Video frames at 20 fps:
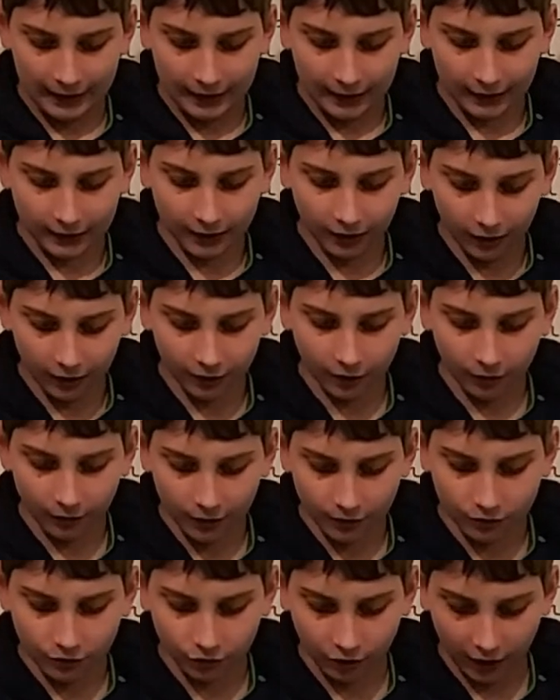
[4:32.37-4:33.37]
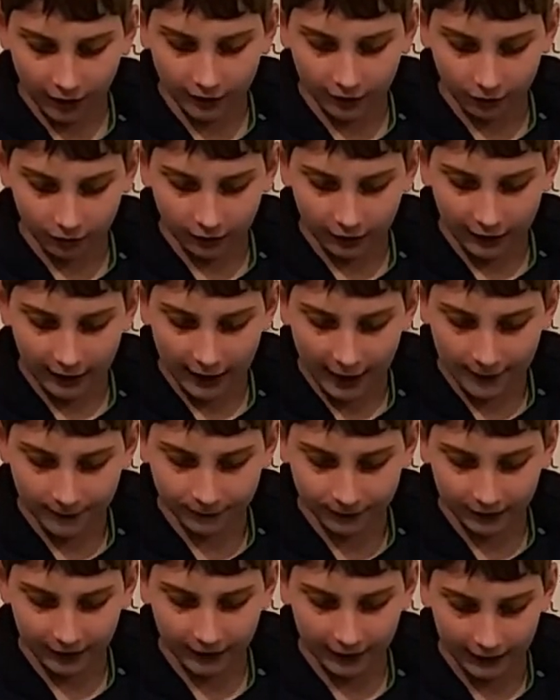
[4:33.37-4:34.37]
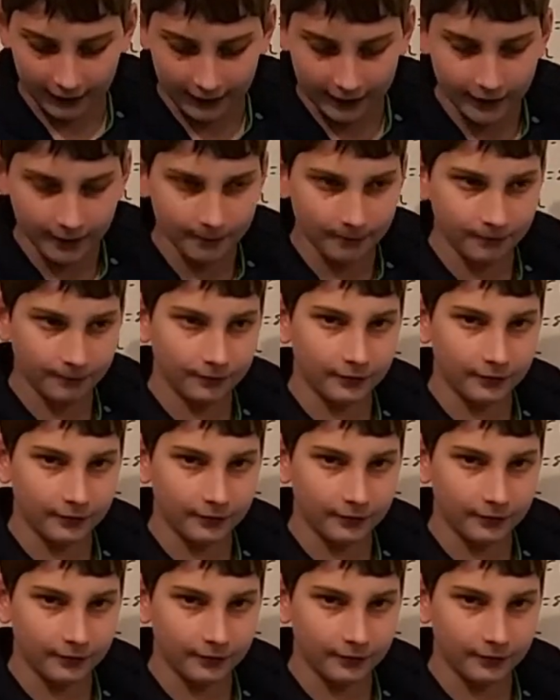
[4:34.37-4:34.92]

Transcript: It can't go in triangle FDE,